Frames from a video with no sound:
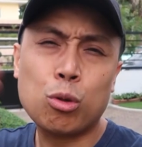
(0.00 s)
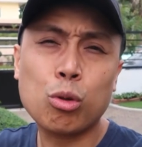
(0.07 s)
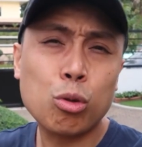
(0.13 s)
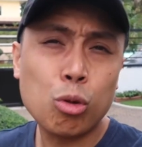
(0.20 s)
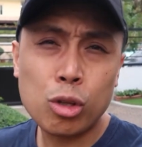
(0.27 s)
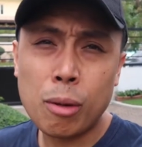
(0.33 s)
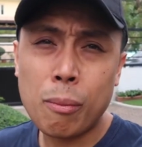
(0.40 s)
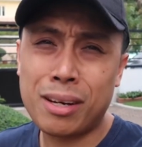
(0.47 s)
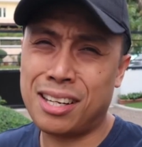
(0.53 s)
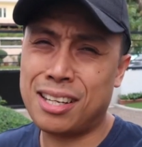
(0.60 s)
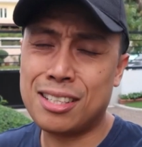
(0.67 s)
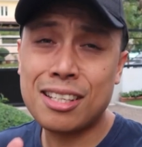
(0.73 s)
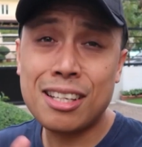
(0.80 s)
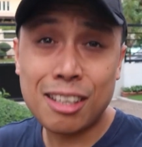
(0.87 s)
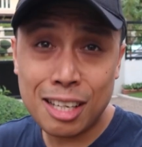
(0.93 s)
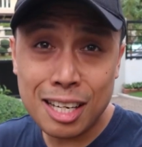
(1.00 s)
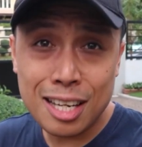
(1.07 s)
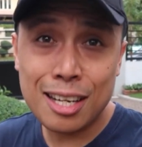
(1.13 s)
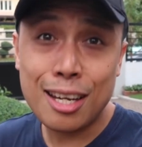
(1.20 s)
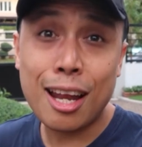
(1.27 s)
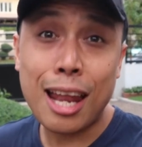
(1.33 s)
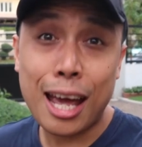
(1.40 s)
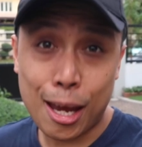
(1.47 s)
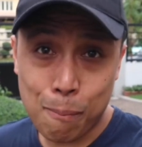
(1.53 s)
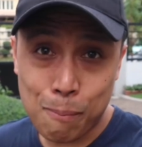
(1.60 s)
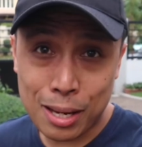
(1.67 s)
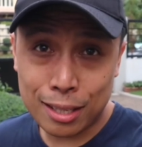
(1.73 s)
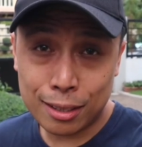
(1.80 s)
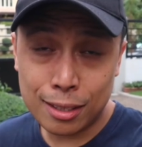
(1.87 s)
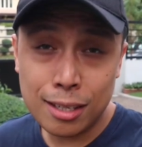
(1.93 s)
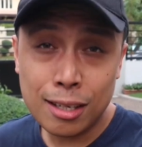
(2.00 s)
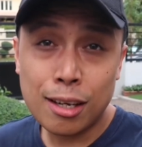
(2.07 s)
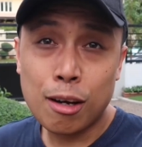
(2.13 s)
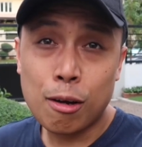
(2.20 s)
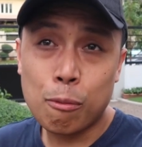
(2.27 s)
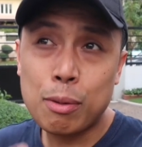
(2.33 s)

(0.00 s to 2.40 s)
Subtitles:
totoo naman, it's really a liability